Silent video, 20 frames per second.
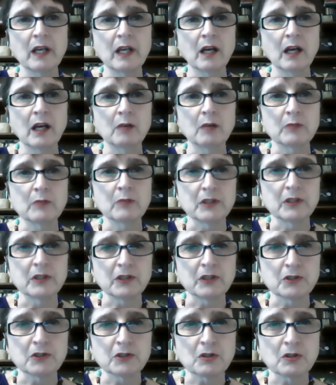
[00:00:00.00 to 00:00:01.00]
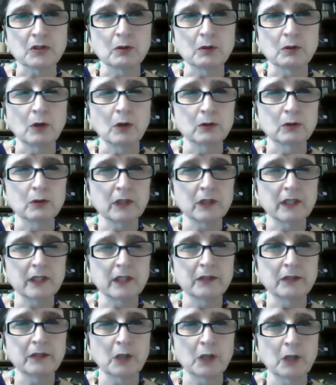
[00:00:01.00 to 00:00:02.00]
and as though only
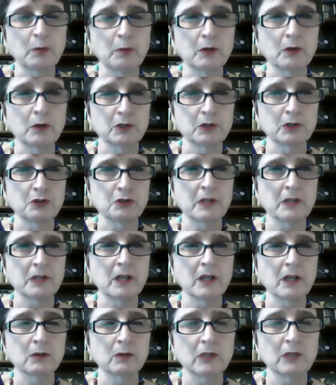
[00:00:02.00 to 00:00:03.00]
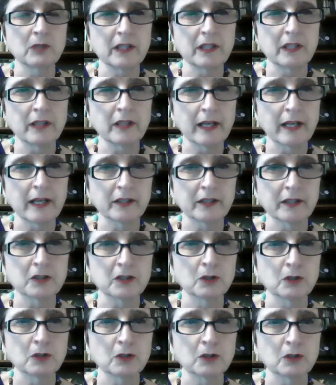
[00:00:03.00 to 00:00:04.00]
lyric poetry, only the
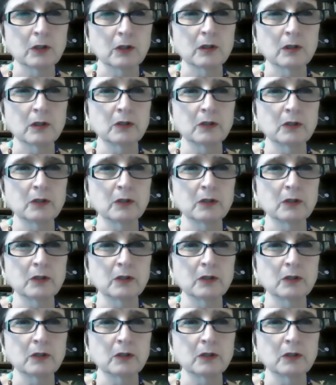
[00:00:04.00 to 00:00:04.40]
anecdotal,